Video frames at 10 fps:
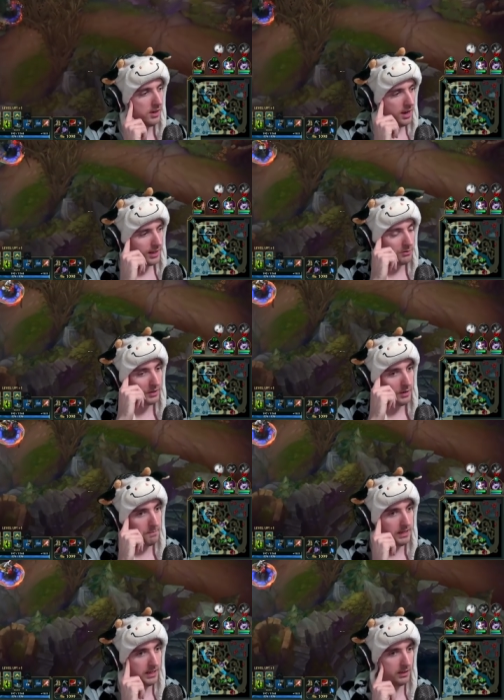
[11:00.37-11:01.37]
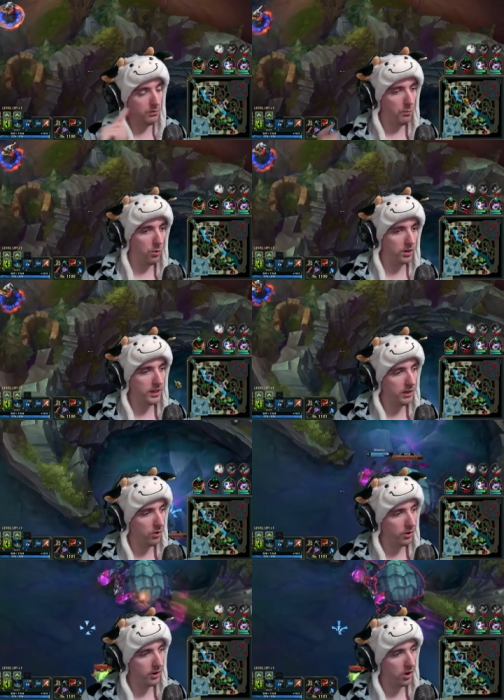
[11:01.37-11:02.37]
and then we can begin working
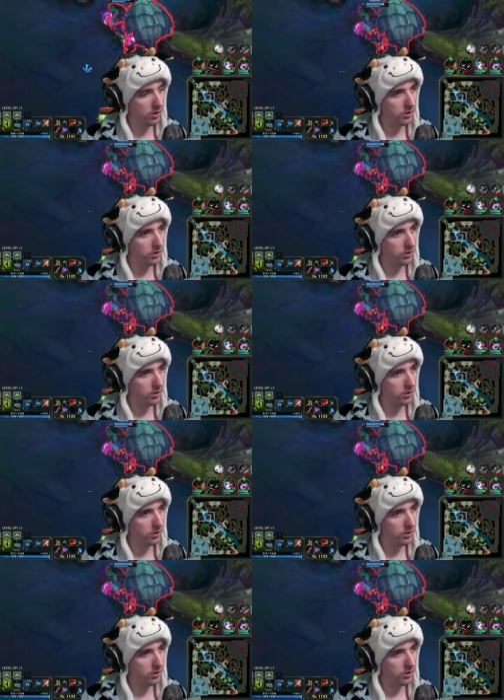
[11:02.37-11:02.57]
on our